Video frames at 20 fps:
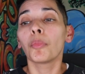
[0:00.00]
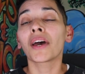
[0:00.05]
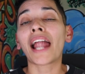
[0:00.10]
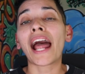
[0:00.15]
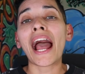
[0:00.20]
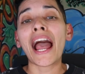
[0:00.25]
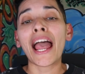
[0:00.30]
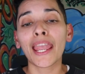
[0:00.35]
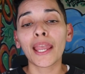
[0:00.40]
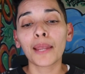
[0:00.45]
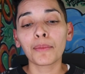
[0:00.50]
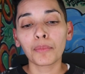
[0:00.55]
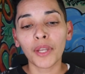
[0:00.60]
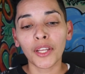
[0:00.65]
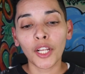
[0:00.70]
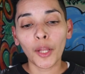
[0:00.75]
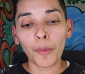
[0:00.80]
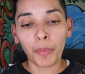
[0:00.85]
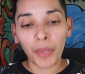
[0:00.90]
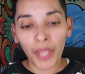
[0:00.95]
But I am
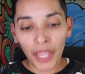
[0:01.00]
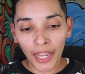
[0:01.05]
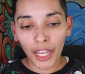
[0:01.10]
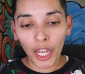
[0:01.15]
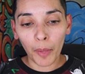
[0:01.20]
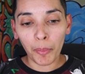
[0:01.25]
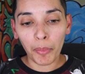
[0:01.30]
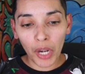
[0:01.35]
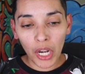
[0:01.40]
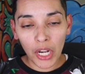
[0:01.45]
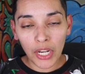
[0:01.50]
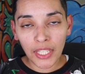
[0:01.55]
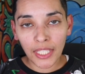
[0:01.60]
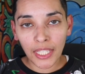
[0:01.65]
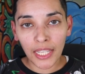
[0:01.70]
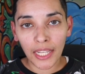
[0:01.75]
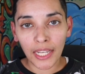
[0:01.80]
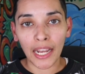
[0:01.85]
going to pick a person,